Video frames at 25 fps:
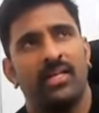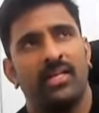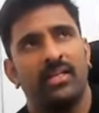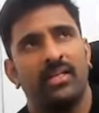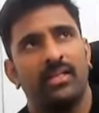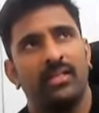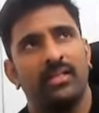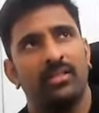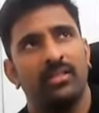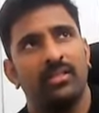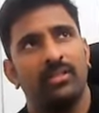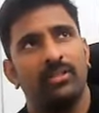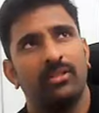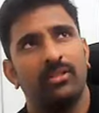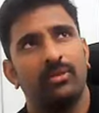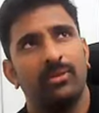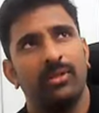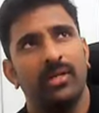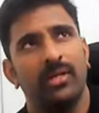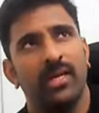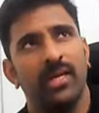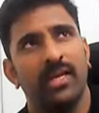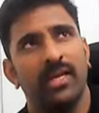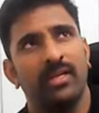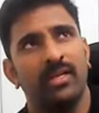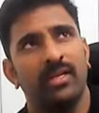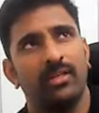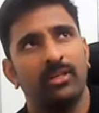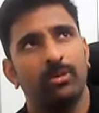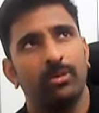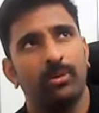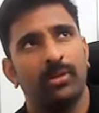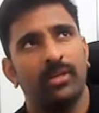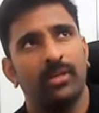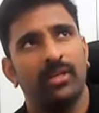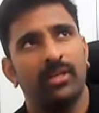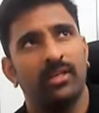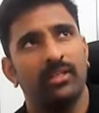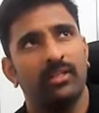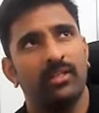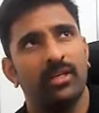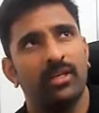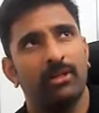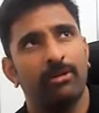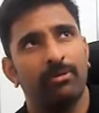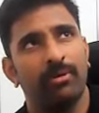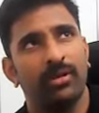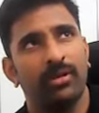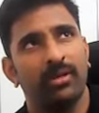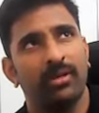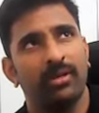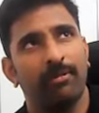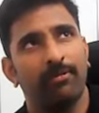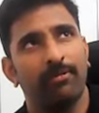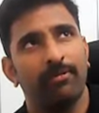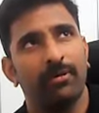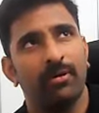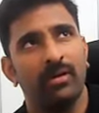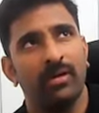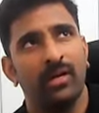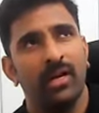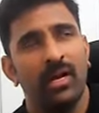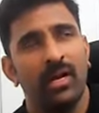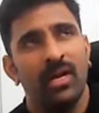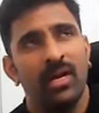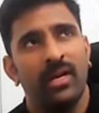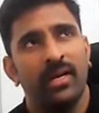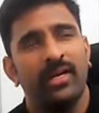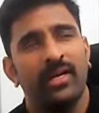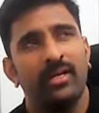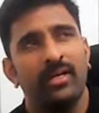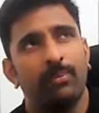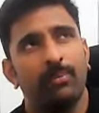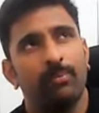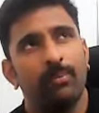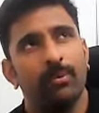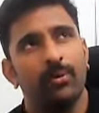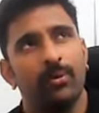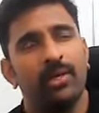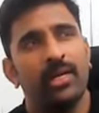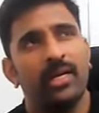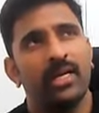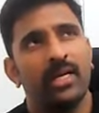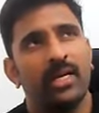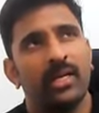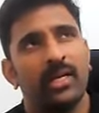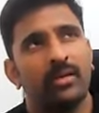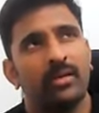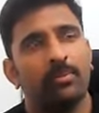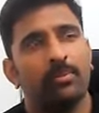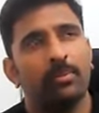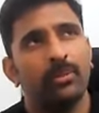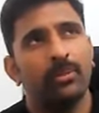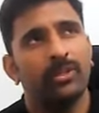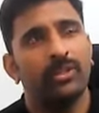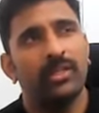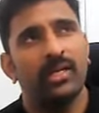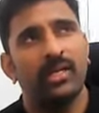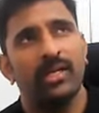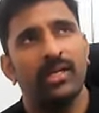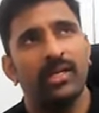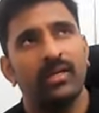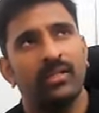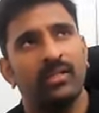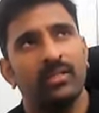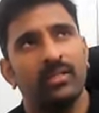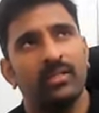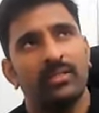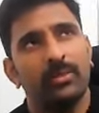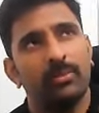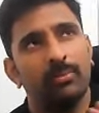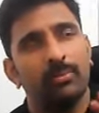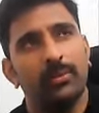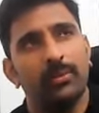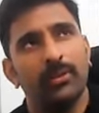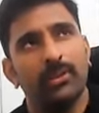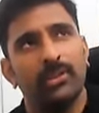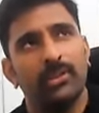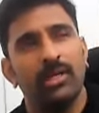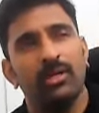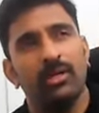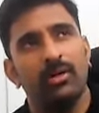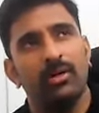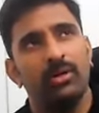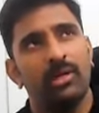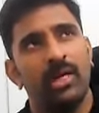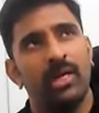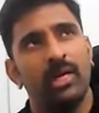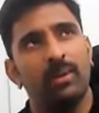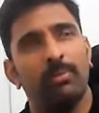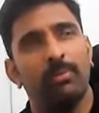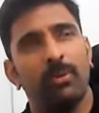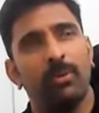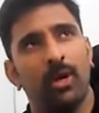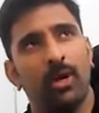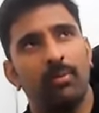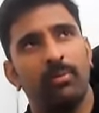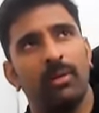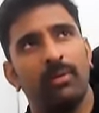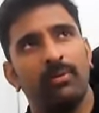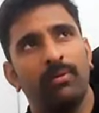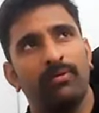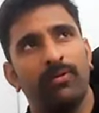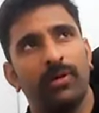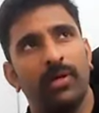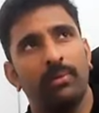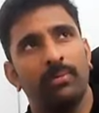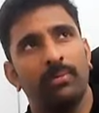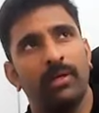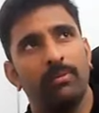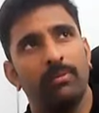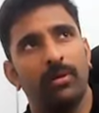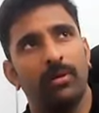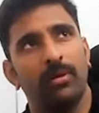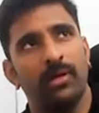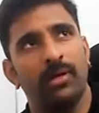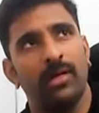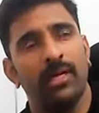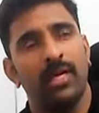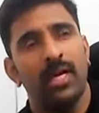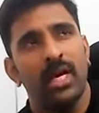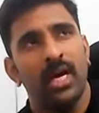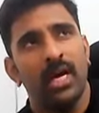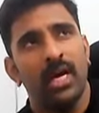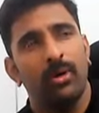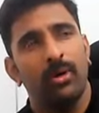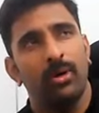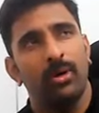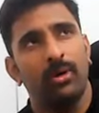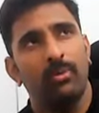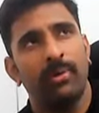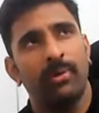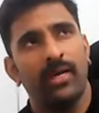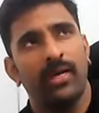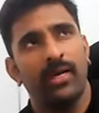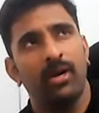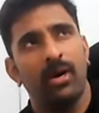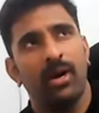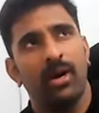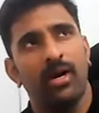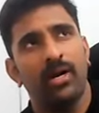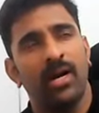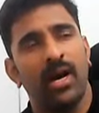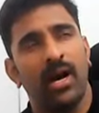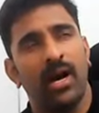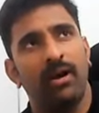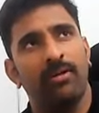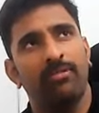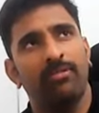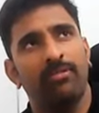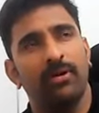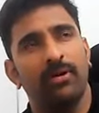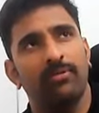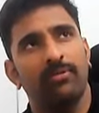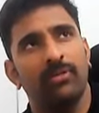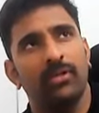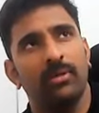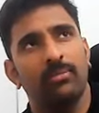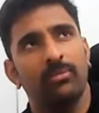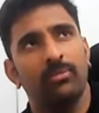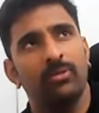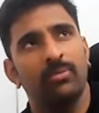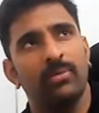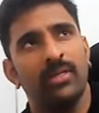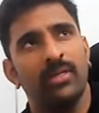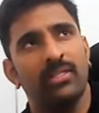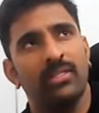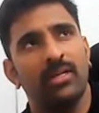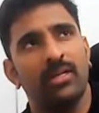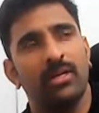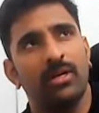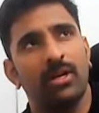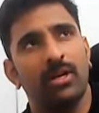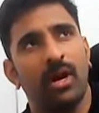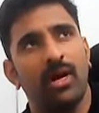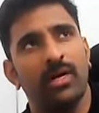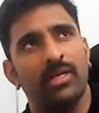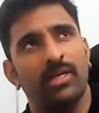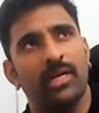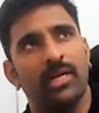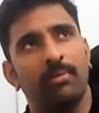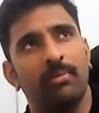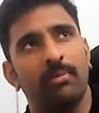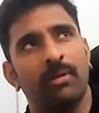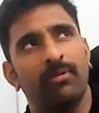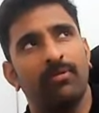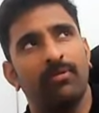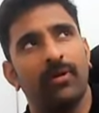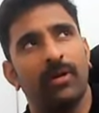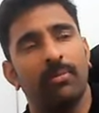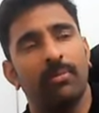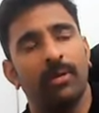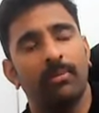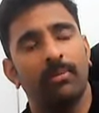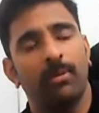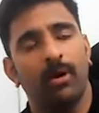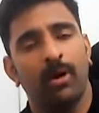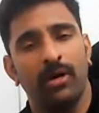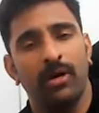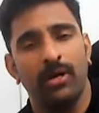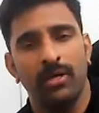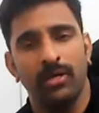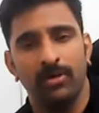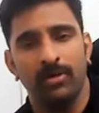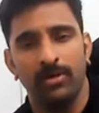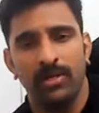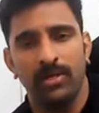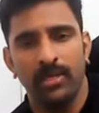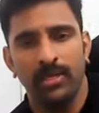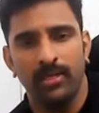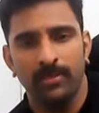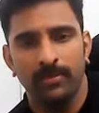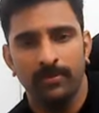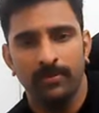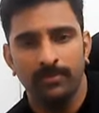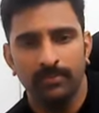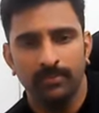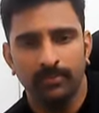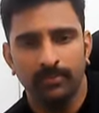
and in the today the 23 24 in pulling and pushing this pushing only problem for my body oh my god half of the movements are not coming for my body only